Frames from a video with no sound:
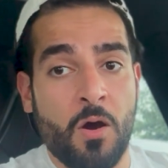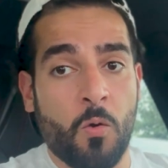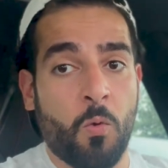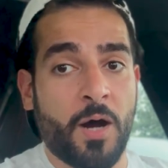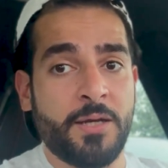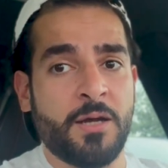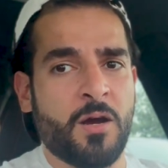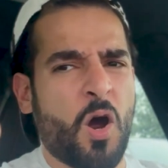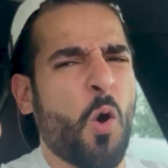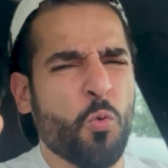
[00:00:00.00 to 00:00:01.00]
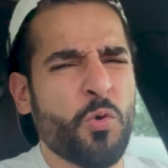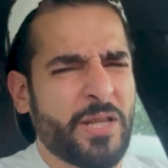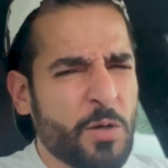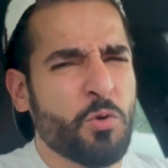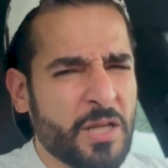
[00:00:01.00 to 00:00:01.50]
one,
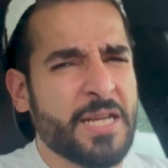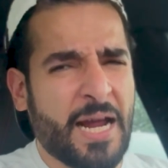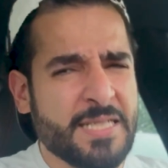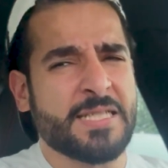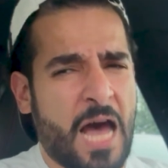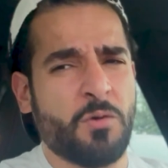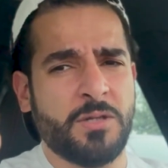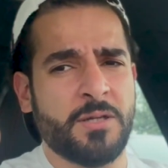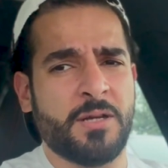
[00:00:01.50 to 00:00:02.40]
really nice sound,